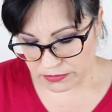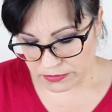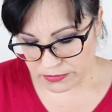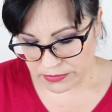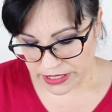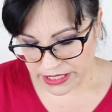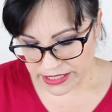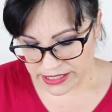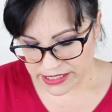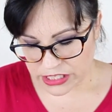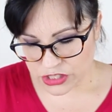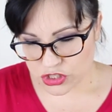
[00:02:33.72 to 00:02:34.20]

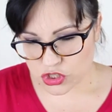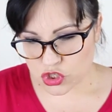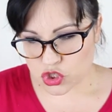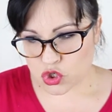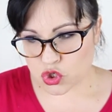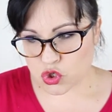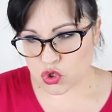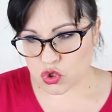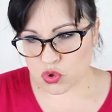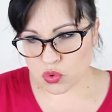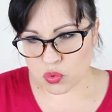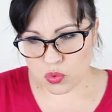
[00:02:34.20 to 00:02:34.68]
It's a
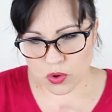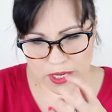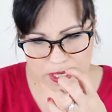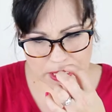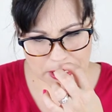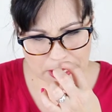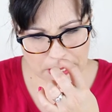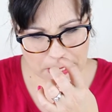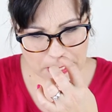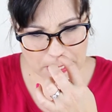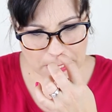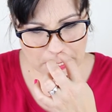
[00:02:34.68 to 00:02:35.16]

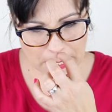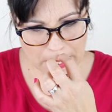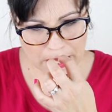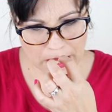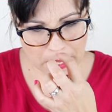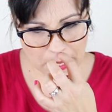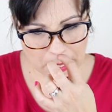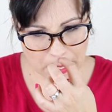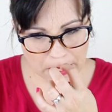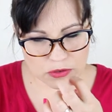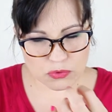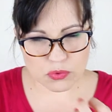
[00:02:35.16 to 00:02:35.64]

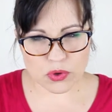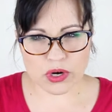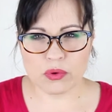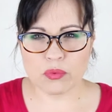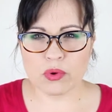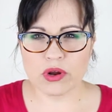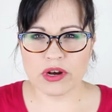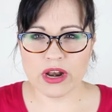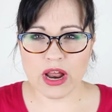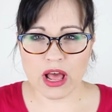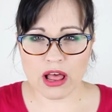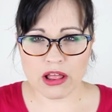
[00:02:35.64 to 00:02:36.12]

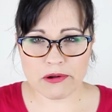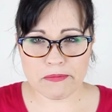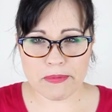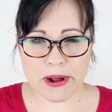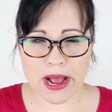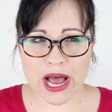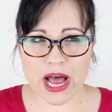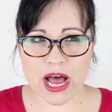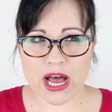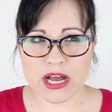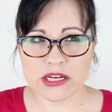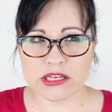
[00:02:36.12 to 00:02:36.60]
$21
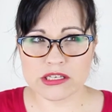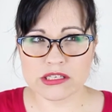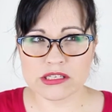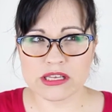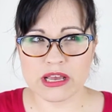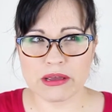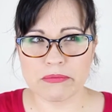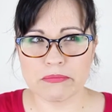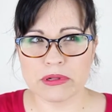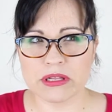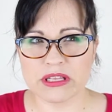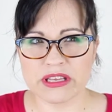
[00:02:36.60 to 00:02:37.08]
box.
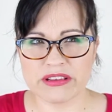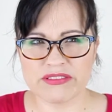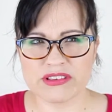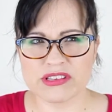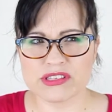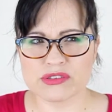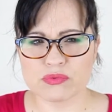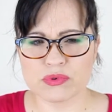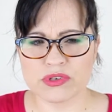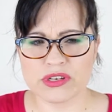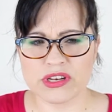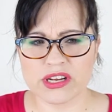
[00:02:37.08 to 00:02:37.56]
I believe
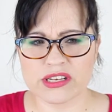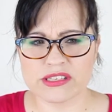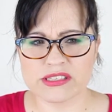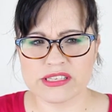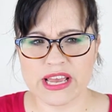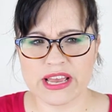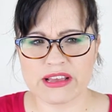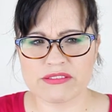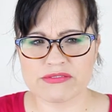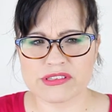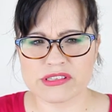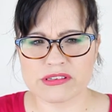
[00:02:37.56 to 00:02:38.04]
this one does
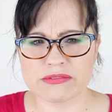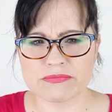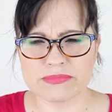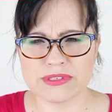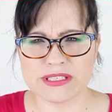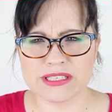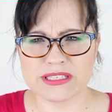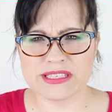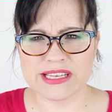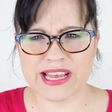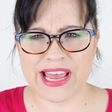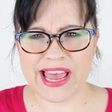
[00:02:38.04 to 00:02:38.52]
have
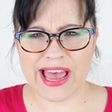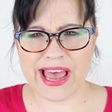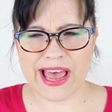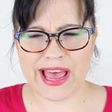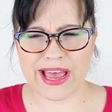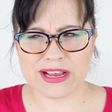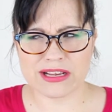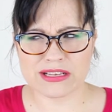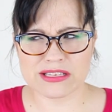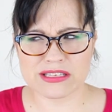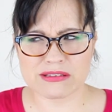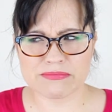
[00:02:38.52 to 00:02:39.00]
some
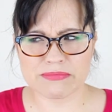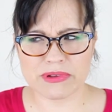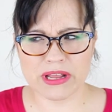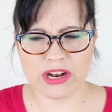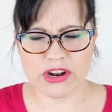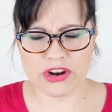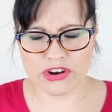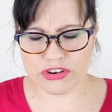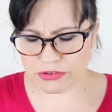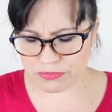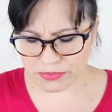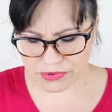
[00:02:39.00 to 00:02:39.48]
tax. I'm
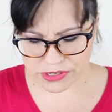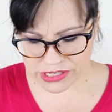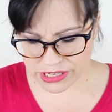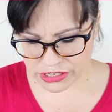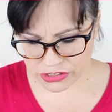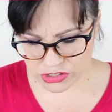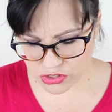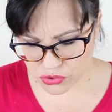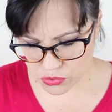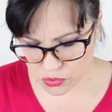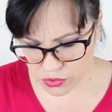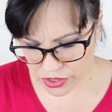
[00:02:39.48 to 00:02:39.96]
not
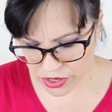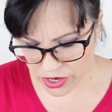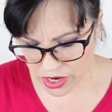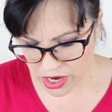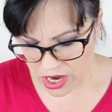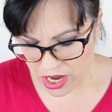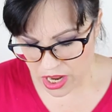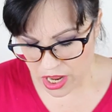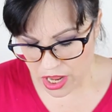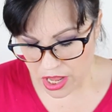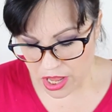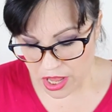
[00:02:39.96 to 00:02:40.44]
100% sure.
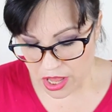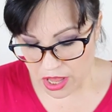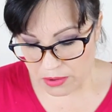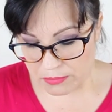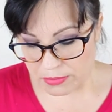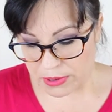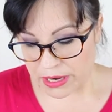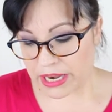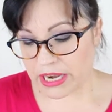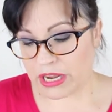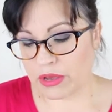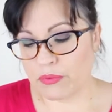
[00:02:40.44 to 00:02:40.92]

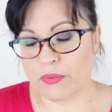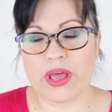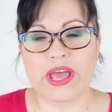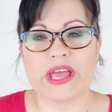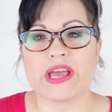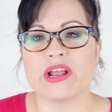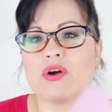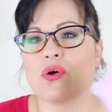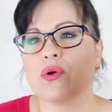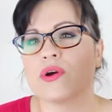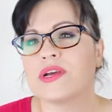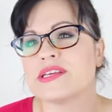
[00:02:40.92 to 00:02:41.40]
But anyway,
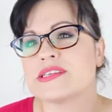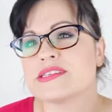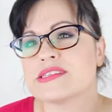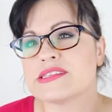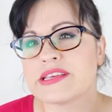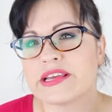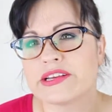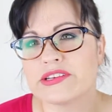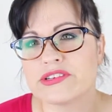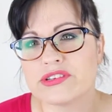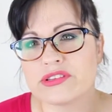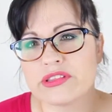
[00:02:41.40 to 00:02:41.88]
they
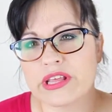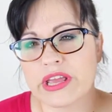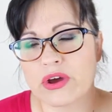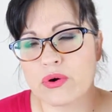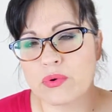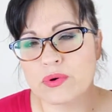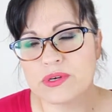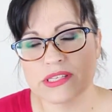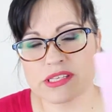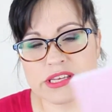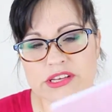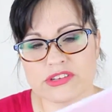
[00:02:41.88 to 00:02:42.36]

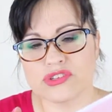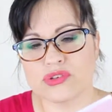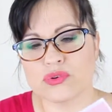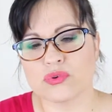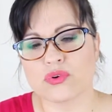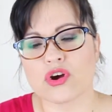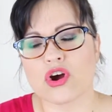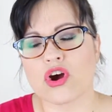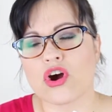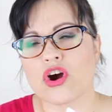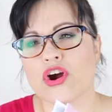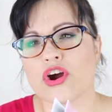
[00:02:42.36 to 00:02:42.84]
always send you
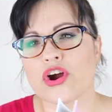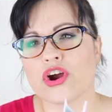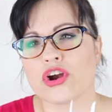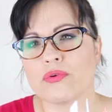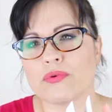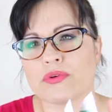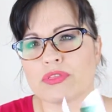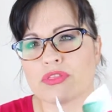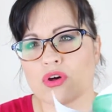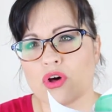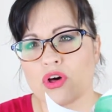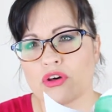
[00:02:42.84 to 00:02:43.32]
a card
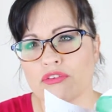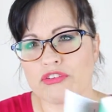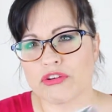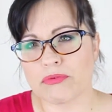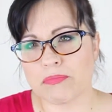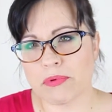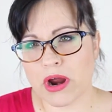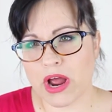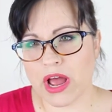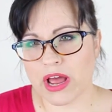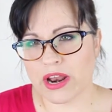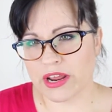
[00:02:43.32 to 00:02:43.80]
with all of your
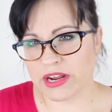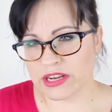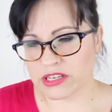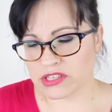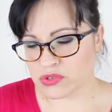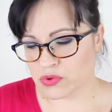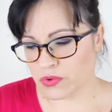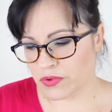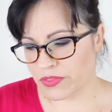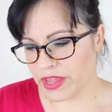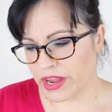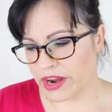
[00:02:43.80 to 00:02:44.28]

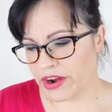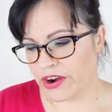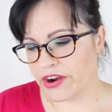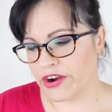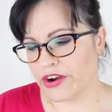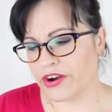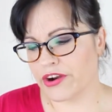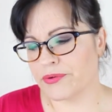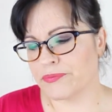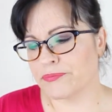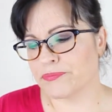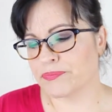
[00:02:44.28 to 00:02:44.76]
products on
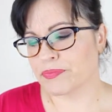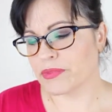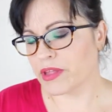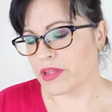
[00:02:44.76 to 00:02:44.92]
there,